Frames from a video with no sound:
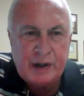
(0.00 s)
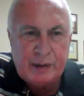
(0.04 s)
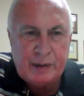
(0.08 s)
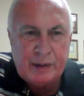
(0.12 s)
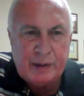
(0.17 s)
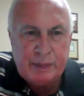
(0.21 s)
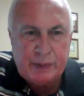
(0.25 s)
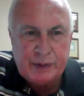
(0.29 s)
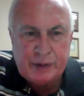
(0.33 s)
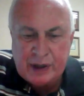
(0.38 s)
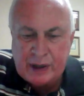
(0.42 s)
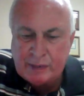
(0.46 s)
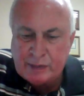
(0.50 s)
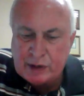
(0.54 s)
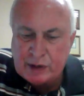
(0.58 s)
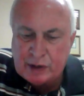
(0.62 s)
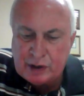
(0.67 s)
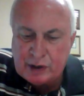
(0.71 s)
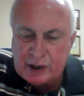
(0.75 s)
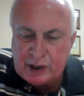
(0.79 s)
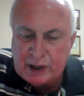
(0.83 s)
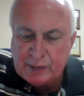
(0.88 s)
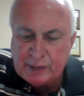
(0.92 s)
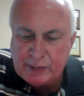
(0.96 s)
couple of times
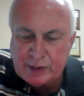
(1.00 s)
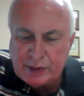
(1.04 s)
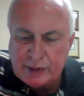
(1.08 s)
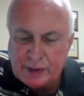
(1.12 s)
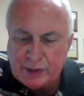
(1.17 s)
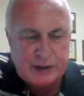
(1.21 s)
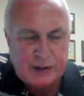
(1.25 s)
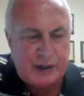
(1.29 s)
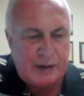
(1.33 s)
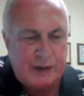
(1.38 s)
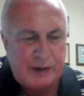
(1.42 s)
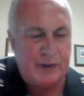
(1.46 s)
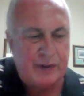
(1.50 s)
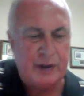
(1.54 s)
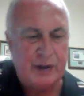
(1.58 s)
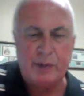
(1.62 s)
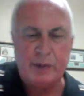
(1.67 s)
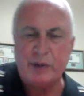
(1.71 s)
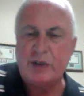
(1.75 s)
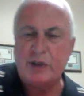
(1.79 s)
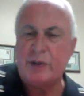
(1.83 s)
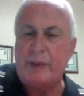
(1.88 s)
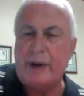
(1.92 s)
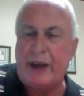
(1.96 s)
and looked up some stuff, and there
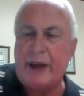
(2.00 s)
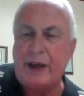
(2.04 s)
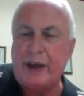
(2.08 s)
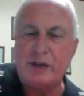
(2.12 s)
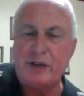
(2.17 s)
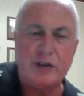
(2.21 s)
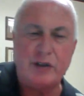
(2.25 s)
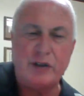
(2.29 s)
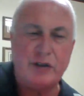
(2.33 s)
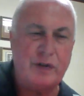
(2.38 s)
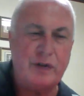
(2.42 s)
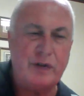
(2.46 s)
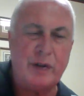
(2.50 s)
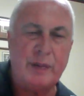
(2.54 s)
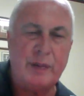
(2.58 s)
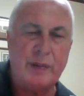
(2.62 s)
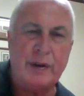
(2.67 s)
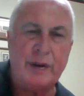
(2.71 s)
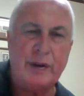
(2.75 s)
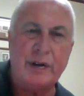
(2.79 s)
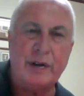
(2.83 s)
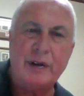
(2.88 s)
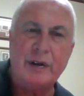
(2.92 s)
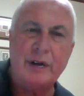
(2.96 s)
were some answers
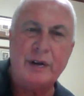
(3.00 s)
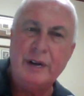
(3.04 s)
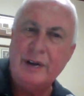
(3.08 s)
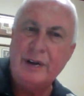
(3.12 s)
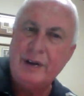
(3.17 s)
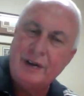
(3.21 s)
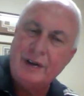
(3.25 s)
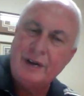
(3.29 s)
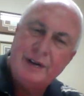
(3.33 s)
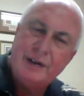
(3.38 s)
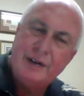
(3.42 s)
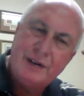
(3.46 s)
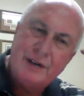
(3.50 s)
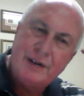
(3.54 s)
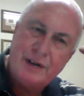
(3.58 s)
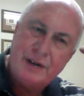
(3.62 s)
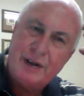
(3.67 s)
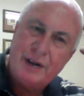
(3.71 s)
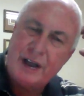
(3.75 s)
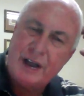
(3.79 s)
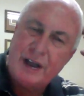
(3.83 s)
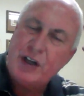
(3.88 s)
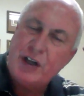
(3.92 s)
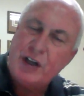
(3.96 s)
from an
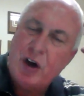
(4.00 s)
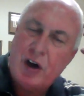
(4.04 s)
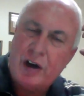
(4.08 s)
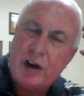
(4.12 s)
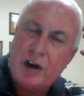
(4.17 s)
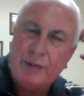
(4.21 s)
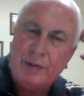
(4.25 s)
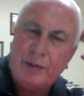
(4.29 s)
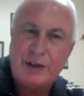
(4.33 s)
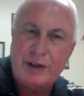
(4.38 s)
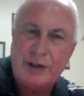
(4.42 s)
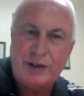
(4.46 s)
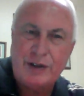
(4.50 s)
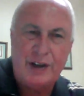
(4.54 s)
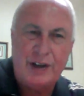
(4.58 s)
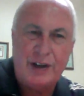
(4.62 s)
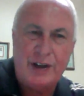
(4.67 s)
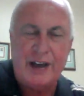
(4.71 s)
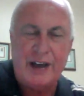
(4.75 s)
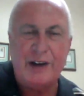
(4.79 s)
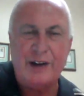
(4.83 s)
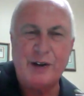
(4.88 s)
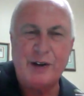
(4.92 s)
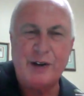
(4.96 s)
economist that
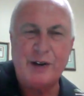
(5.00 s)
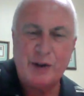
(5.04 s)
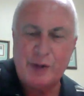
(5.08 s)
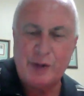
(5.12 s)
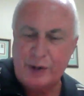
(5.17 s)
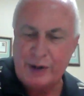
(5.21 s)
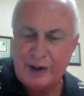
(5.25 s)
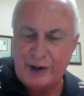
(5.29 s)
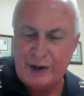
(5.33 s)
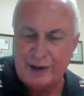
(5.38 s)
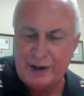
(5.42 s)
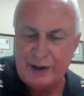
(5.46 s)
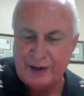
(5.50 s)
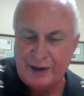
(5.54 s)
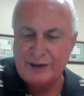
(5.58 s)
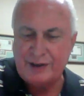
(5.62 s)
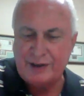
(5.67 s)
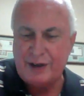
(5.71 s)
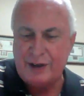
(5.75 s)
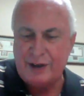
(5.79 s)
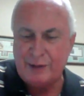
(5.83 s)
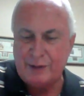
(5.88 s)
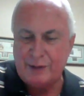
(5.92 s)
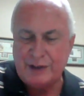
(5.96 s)
had a degree that
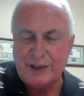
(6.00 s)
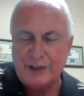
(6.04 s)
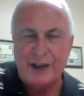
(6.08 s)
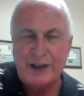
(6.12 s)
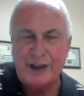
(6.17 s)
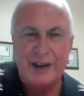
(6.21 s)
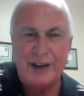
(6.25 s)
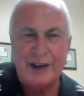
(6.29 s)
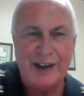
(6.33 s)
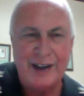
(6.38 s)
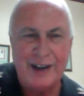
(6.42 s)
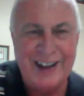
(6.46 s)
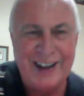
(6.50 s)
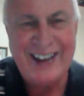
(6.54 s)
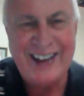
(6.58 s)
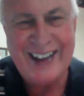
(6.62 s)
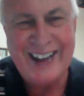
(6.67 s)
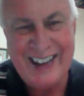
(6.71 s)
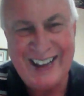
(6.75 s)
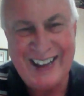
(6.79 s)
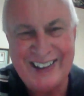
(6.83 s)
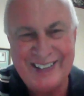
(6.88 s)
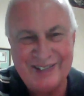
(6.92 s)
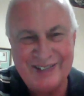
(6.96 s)
said it was A,
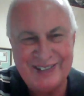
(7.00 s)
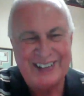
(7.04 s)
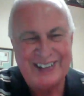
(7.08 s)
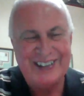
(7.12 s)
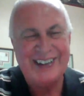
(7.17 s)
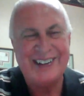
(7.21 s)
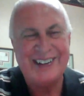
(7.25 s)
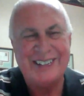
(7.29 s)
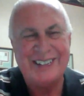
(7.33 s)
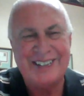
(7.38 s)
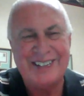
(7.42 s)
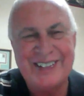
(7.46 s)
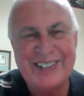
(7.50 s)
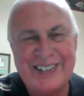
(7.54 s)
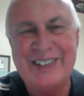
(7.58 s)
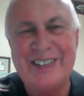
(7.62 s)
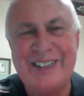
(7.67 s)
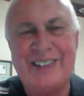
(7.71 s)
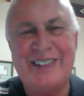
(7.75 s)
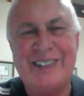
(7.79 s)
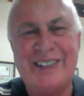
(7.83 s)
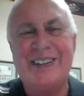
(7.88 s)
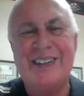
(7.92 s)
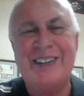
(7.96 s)
but I don't
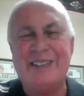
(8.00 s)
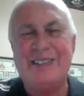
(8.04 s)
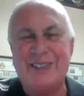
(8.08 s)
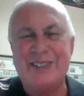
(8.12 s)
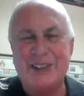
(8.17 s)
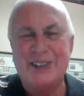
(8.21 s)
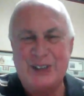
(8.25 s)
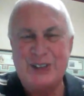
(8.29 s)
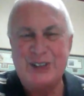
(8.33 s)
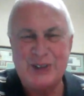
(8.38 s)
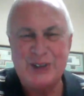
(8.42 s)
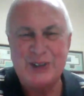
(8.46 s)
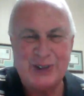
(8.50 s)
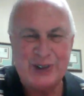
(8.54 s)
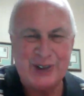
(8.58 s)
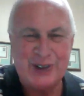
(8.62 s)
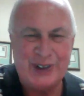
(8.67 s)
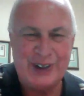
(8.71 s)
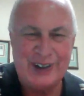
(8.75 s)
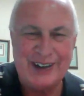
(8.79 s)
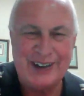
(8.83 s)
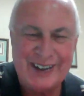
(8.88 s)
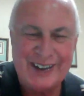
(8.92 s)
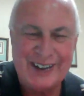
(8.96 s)
know for
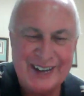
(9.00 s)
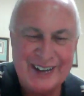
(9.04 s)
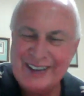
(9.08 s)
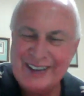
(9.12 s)
sure.